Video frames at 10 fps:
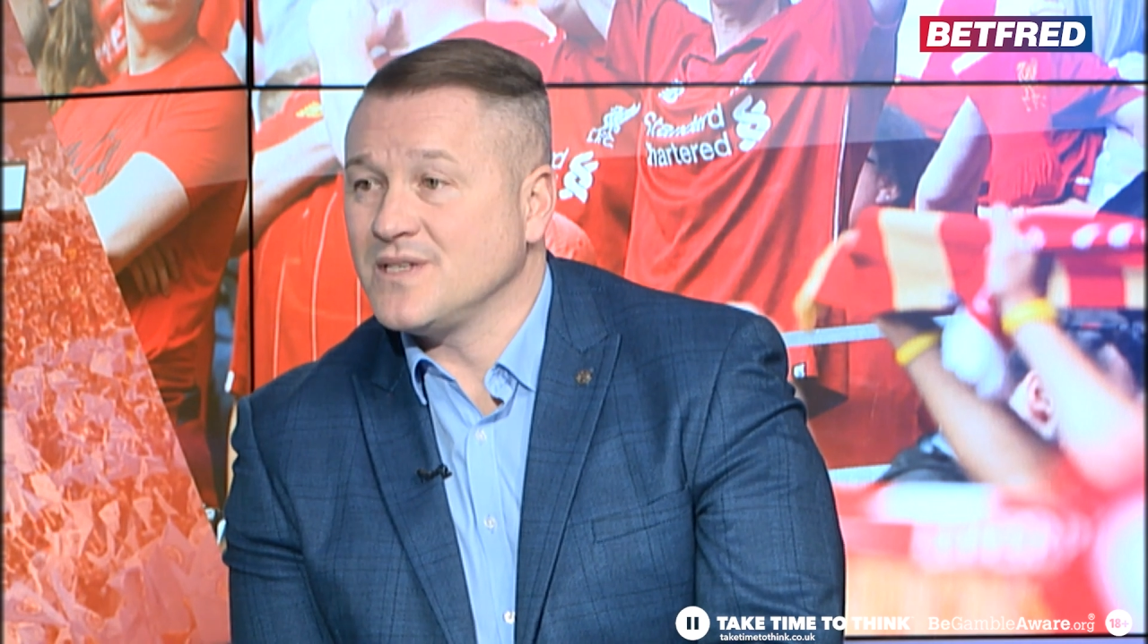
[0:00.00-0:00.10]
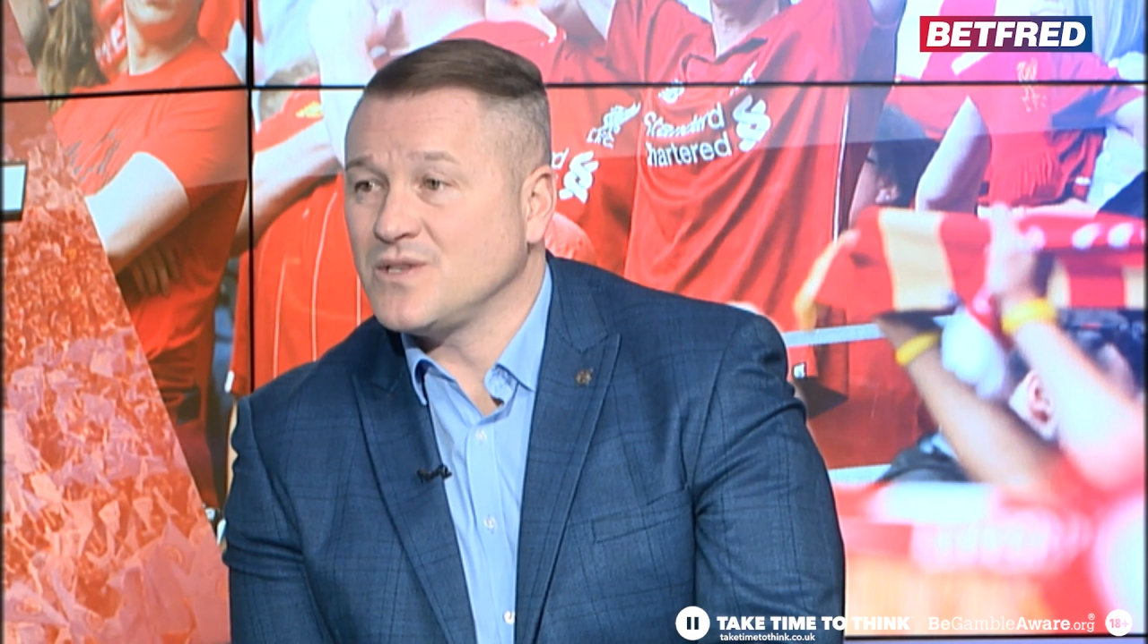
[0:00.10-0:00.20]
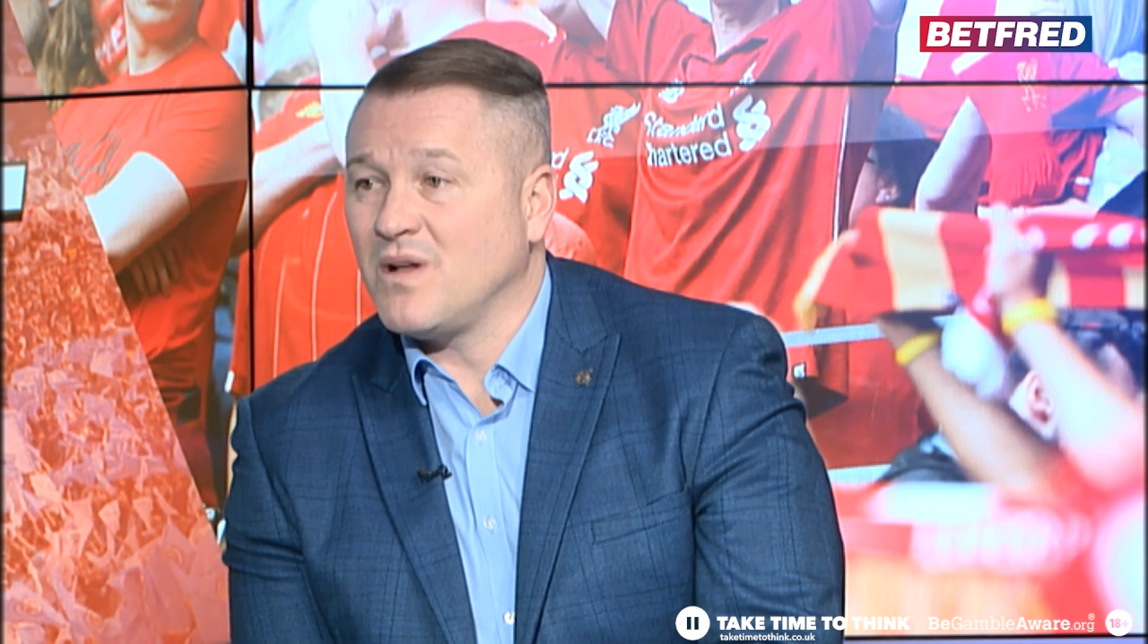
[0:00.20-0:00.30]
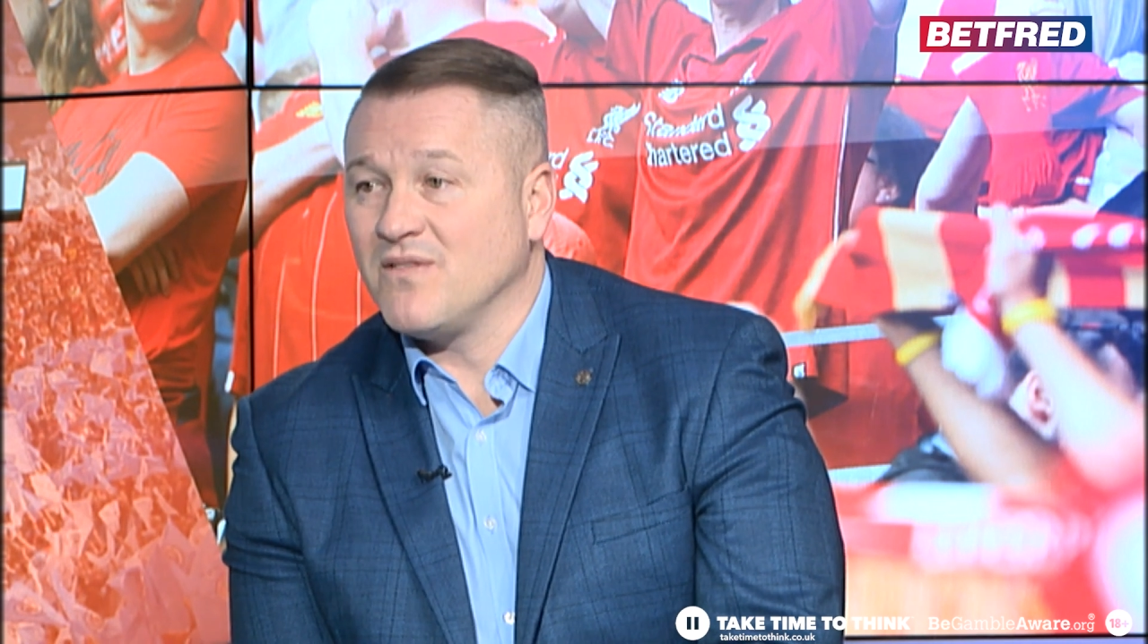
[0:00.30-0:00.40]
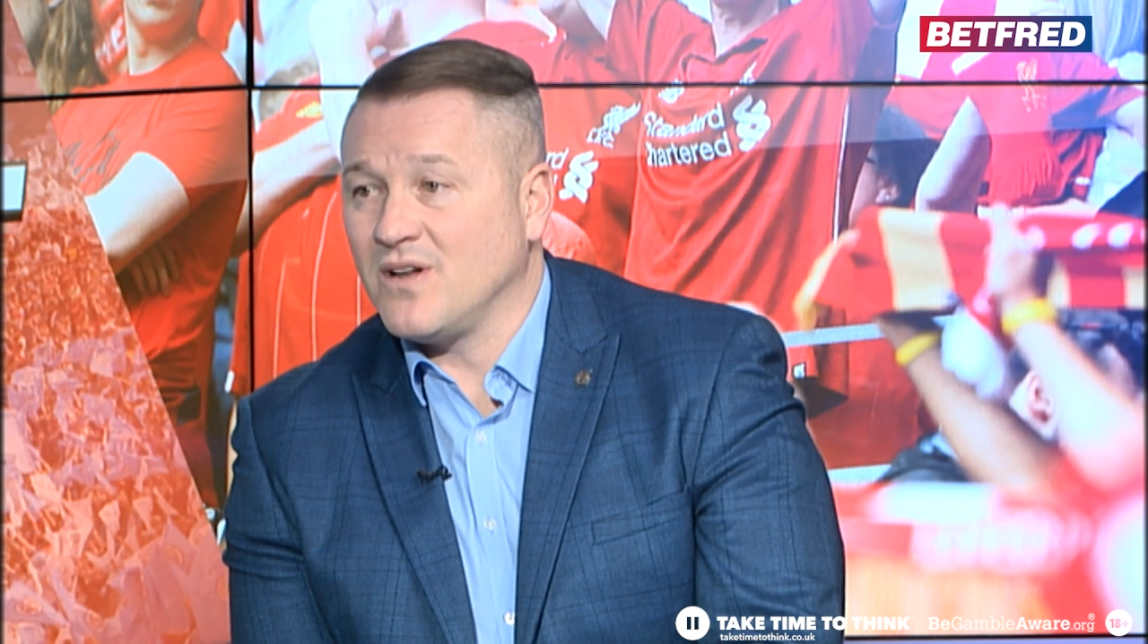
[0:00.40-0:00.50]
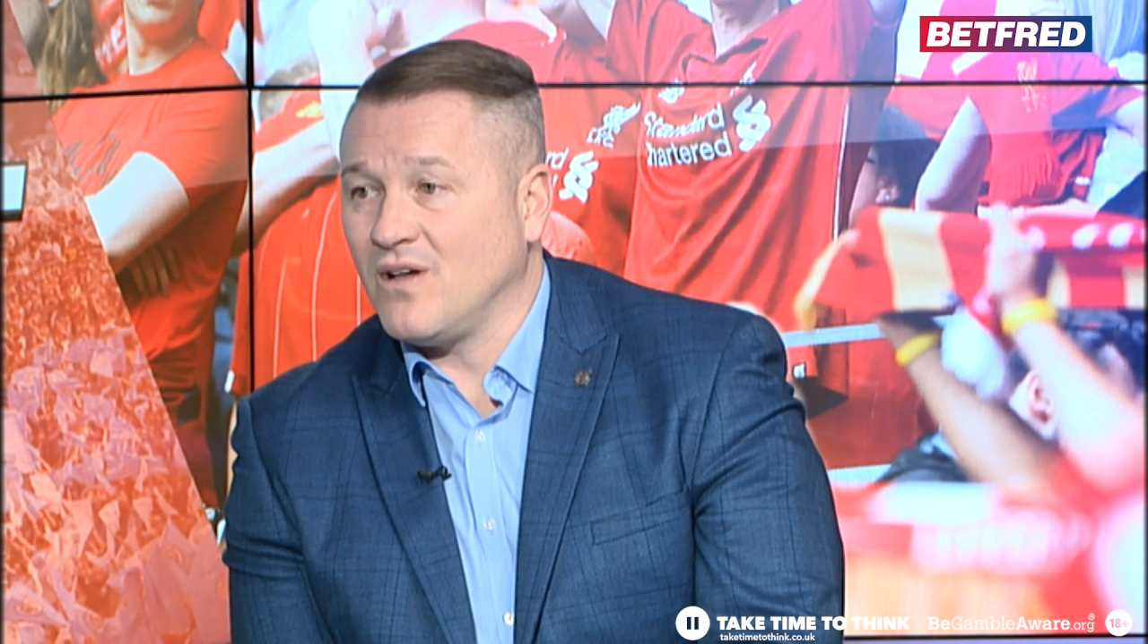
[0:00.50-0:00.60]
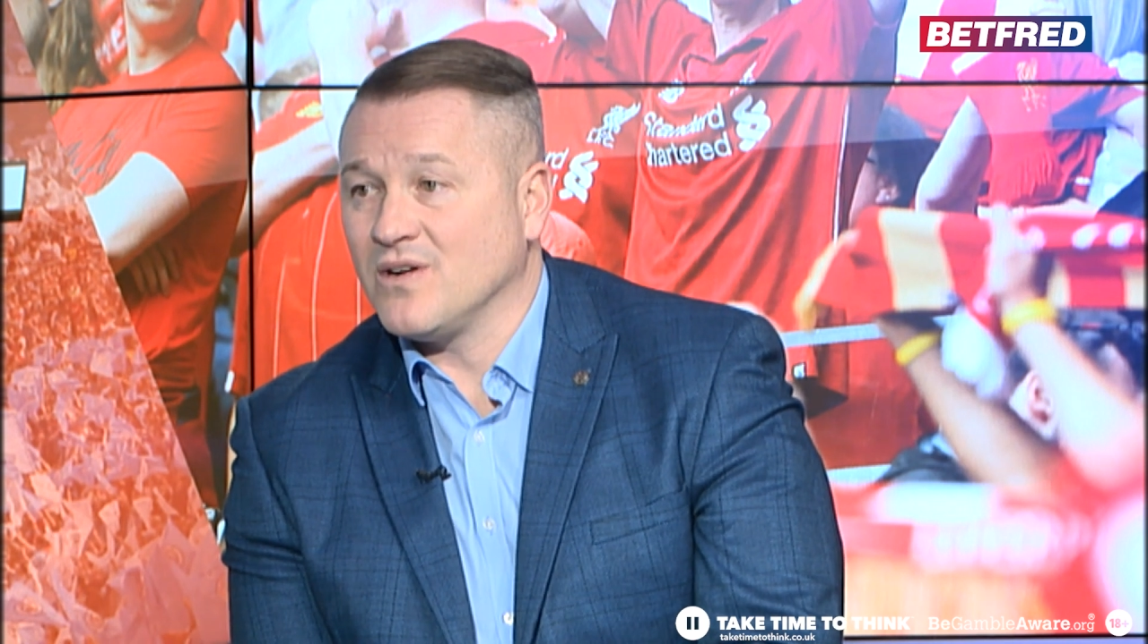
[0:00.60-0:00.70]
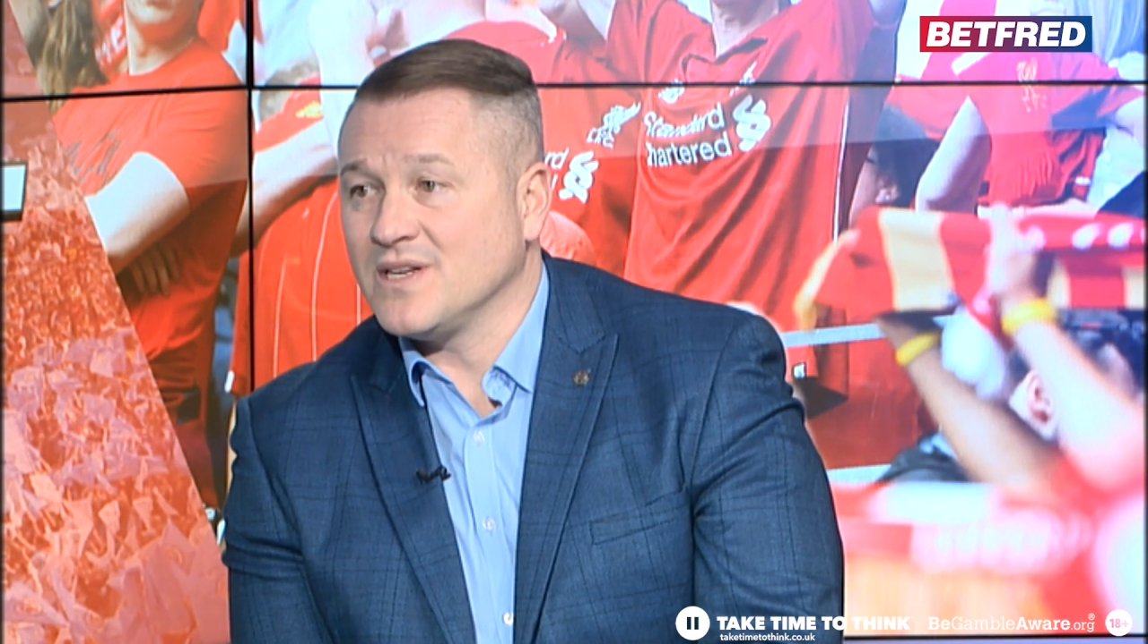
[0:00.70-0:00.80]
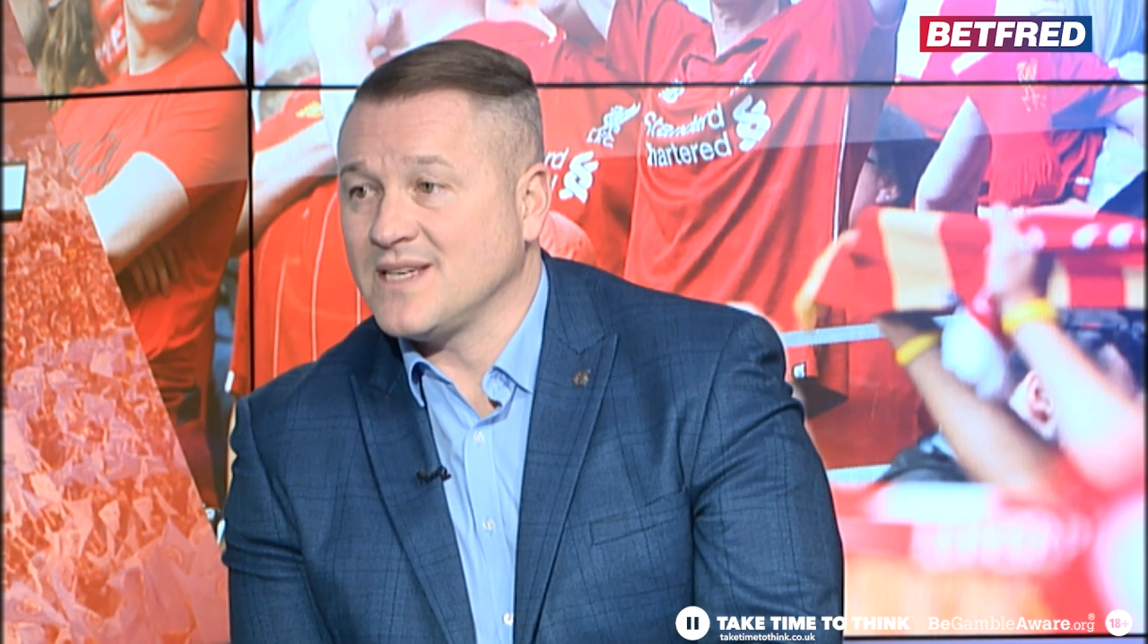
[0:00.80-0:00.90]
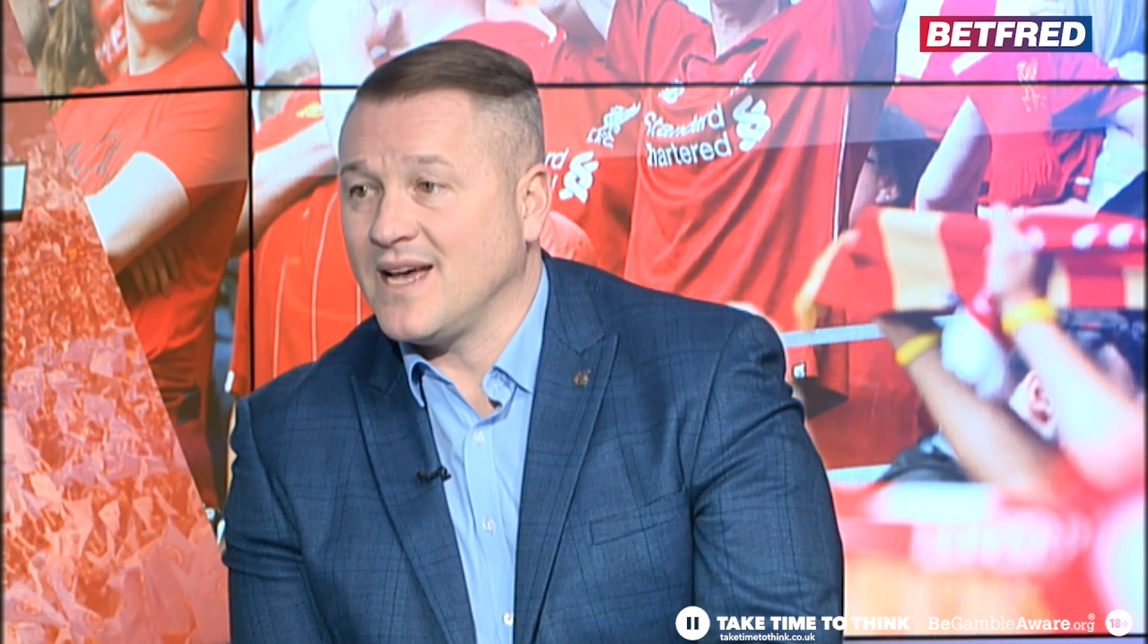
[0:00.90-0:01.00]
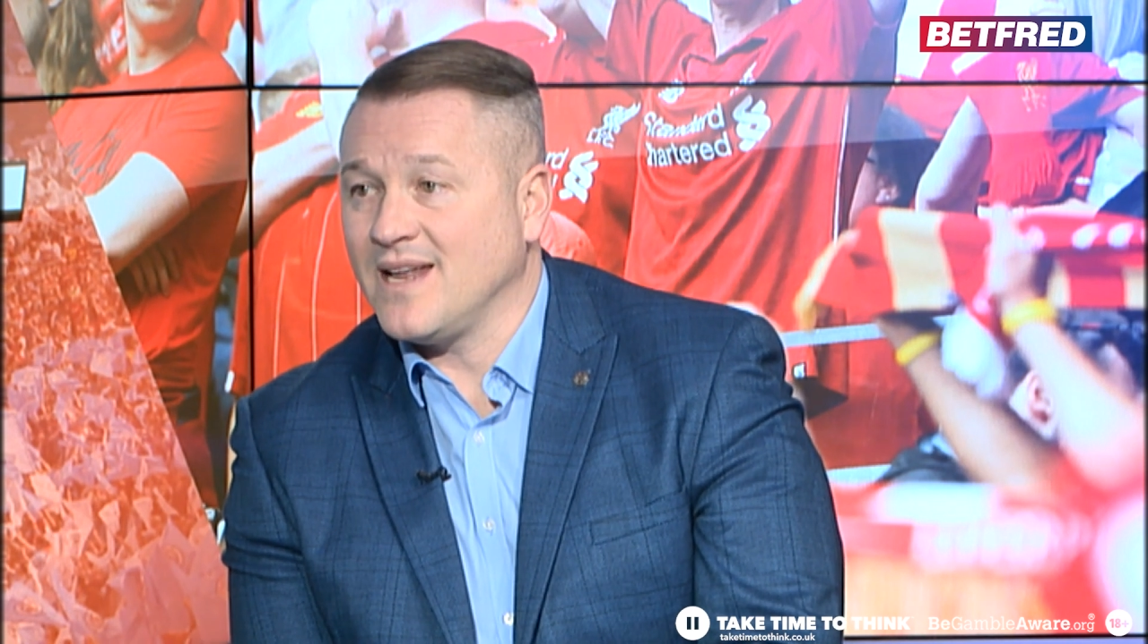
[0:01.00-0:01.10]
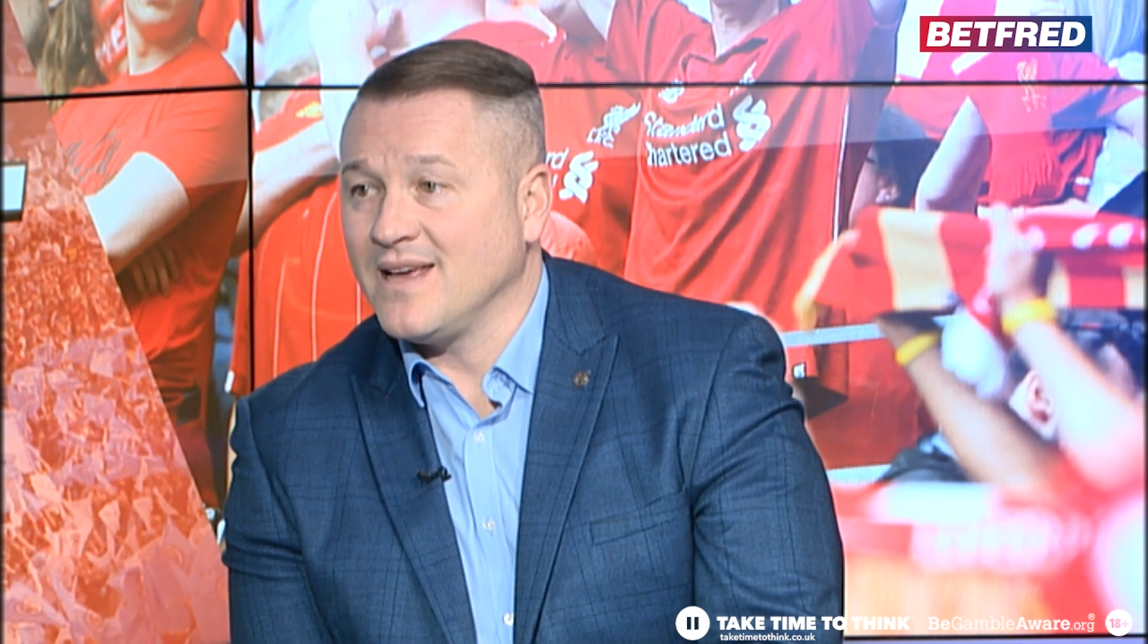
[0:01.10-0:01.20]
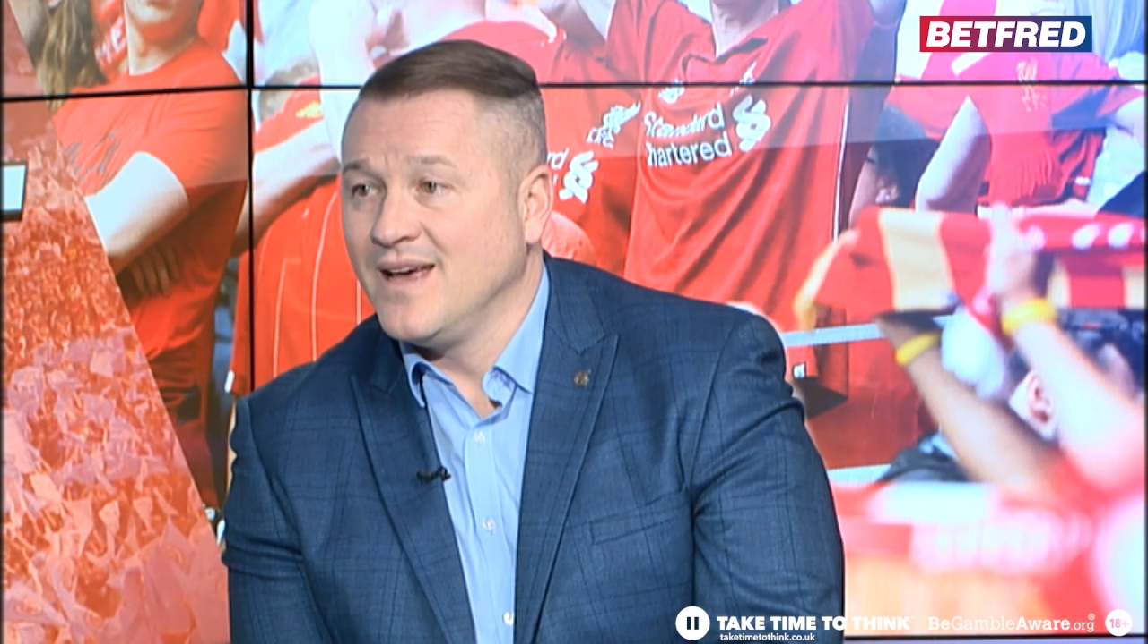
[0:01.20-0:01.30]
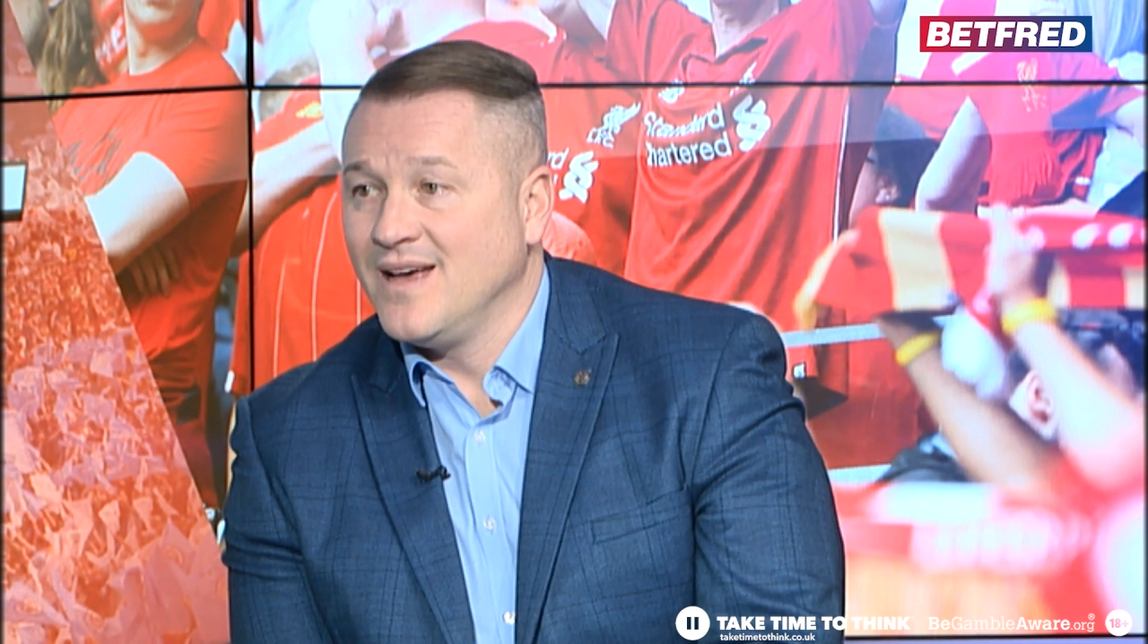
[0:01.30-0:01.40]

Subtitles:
12 o'clock on a Saturday.